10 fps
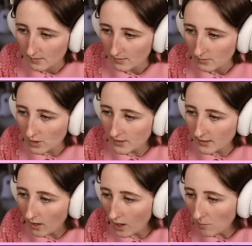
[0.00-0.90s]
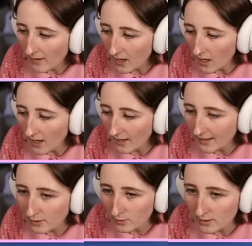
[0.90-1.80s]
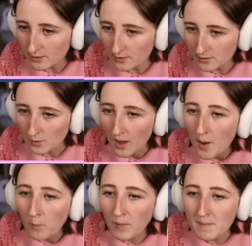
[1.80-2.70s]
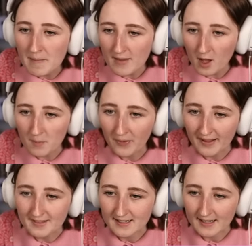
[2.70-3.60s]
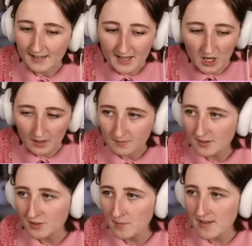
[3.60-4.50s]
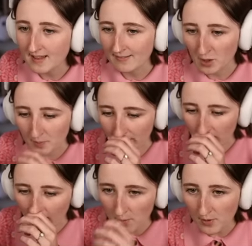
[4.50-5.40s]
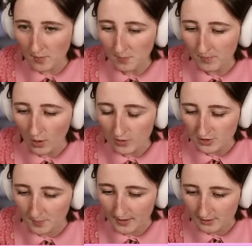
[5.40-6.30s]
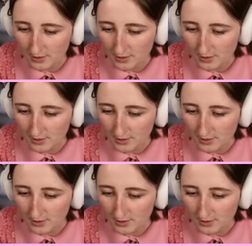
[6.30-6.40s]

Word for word: Look, oh my god, it grew! What, maybe I'll plant it. Here, this will make it a little better. I will, oh, there's a bunch.